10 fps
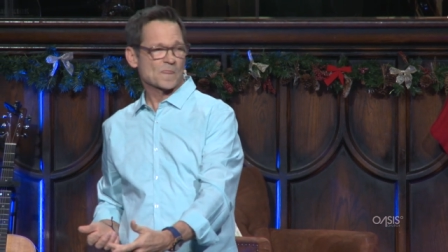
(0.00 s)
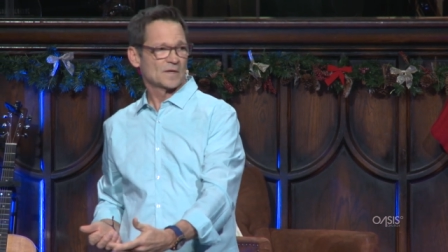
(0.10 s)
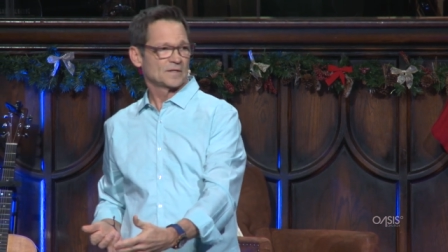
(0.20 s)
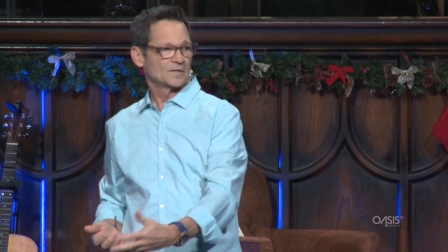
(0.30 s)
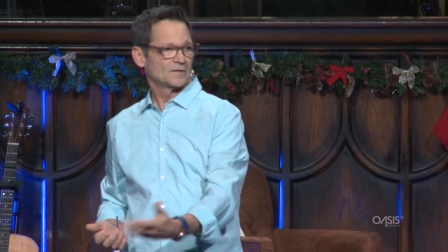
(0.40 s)

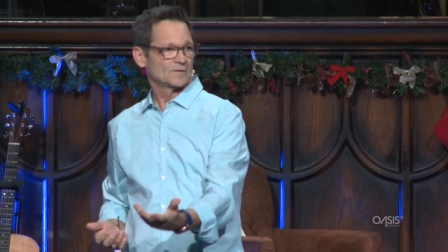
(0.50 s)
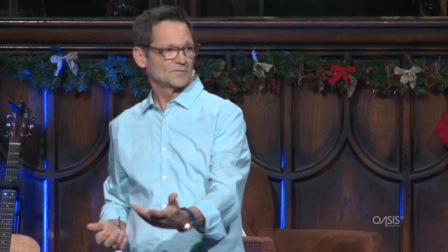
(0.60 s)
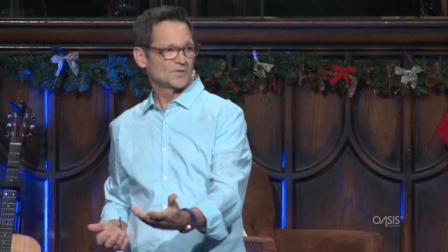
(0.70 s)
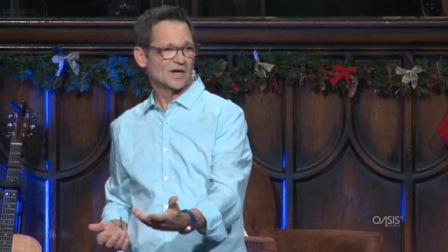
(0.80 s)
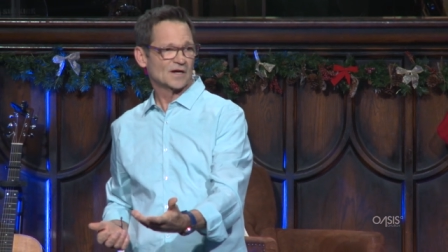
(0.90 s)
you know,
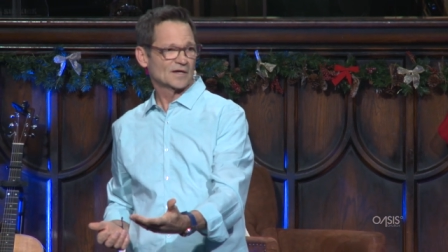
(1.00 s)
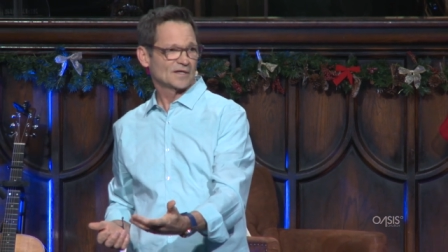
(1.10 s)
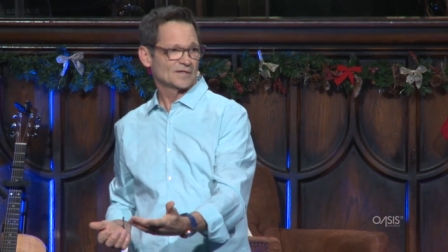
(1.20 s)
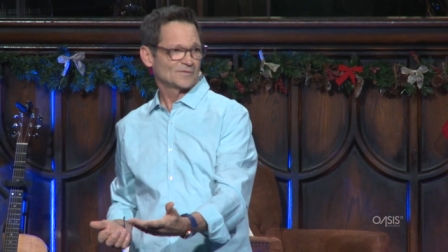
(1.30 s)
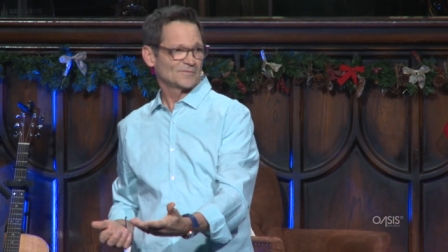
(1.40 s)
young
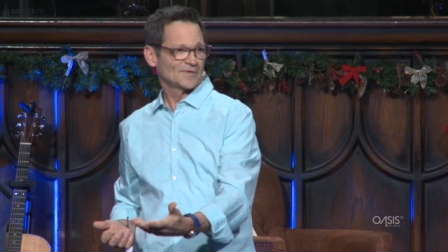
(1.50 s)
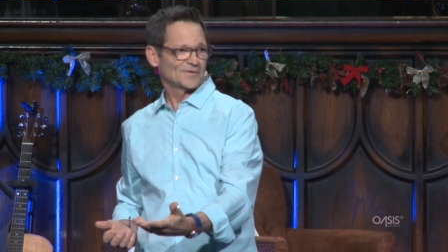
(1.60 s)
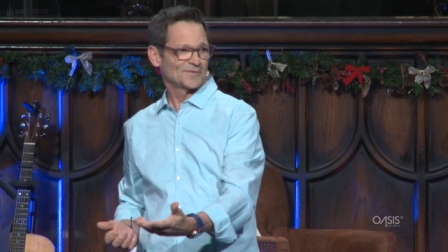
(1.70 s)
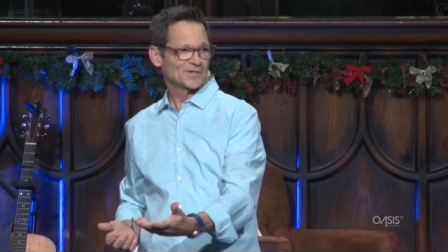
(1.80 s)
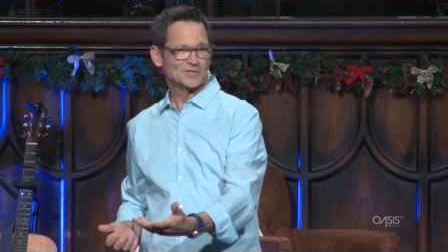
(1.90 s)
and w-
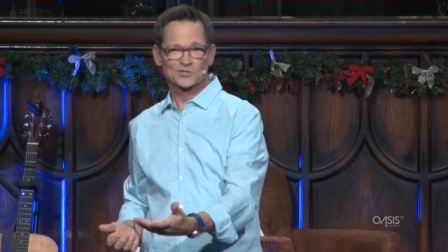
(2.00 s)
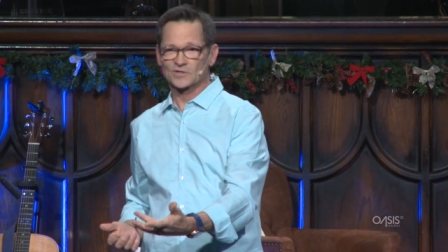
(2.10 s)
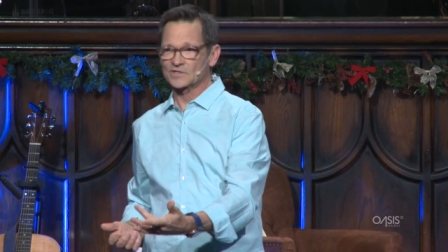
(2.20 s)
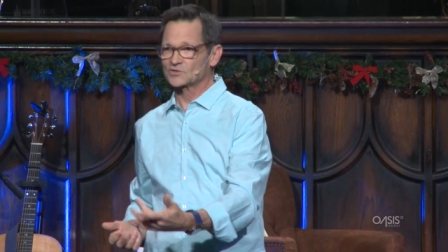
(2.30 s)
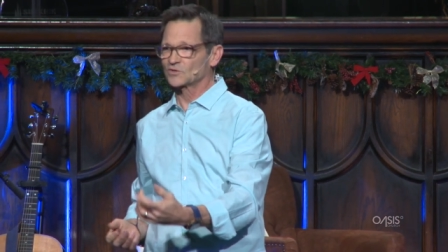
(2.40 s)
would enjoy this.